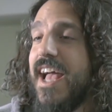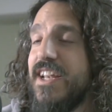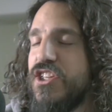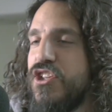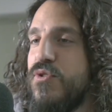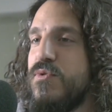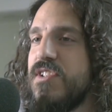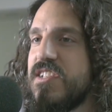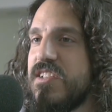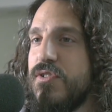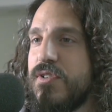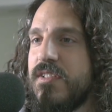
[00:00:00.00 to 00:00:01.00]
And you
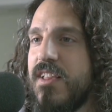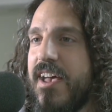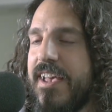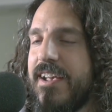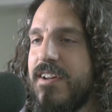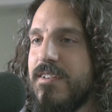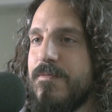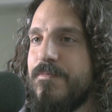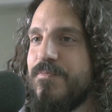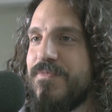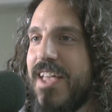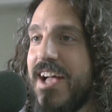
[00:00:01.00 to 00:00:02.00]
just look like
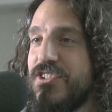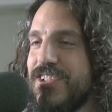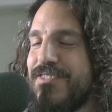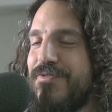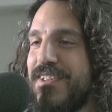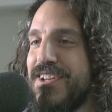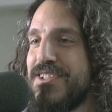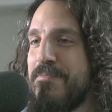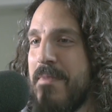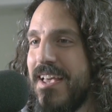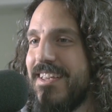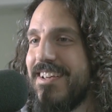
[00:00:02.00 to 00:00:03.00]
I just finished
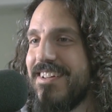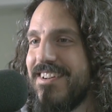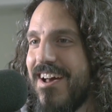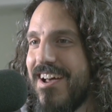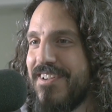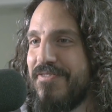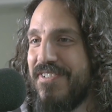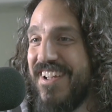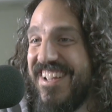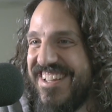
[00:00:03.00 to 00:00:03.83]
making a knife.